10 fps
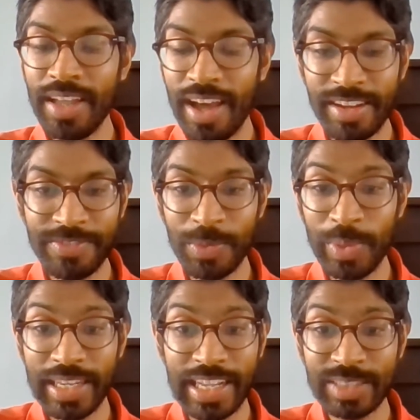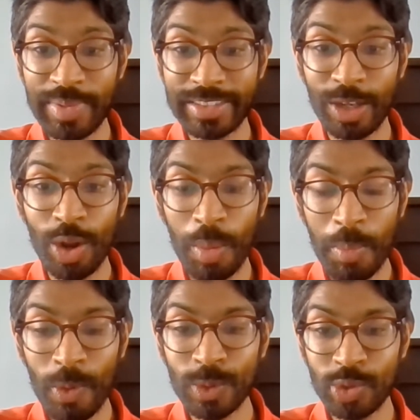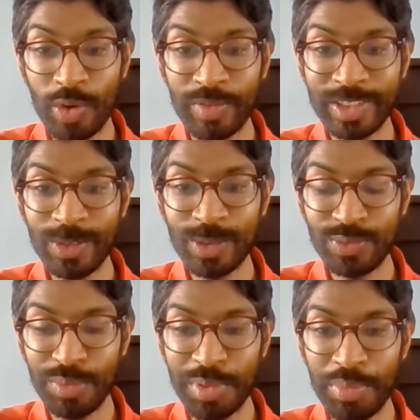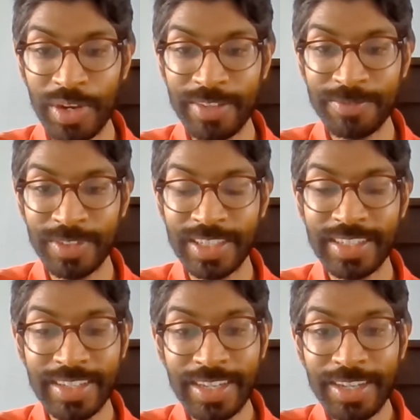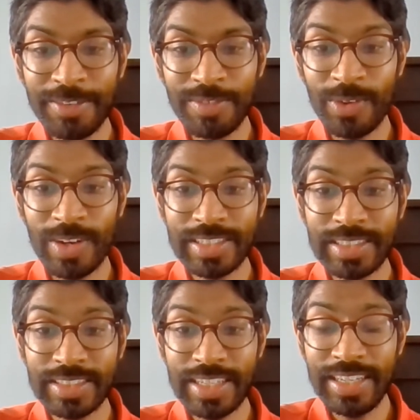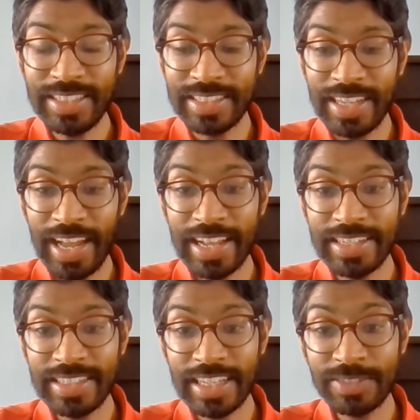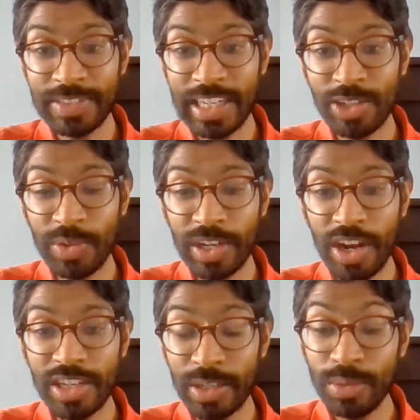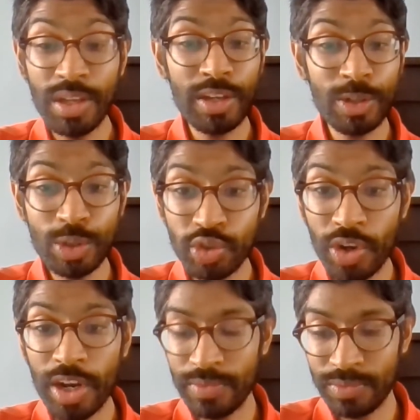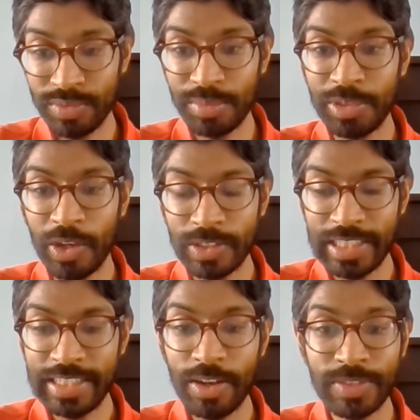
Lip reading: I think we can expect a lot more strong results from the Brit for the rest of the season. And as for Daniel Ricciardo, a good drive from the Aussie.